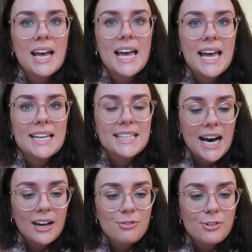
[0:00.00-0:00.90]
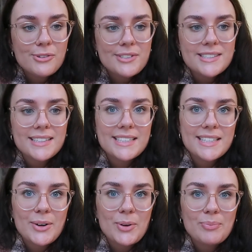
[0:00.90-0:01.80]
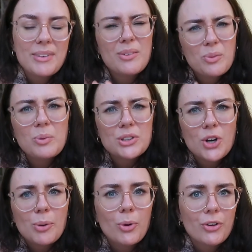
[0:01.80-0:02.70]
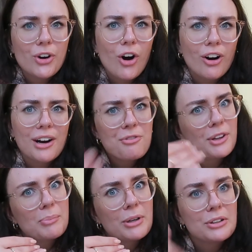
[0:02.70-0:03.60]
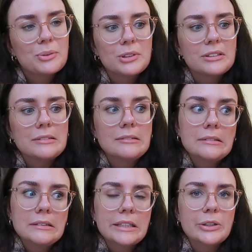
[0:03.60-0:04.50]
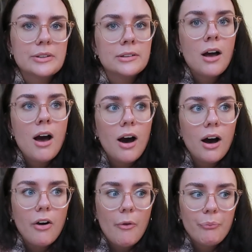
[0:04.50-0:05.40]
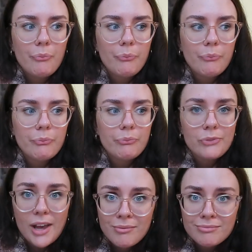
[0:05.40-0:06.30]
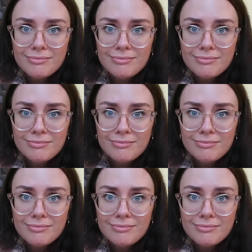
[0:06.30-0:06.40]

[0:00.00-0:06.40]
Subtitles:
And Alphonse is at home. We'll talk more in the car. I feel a bit awkward here. Yeah.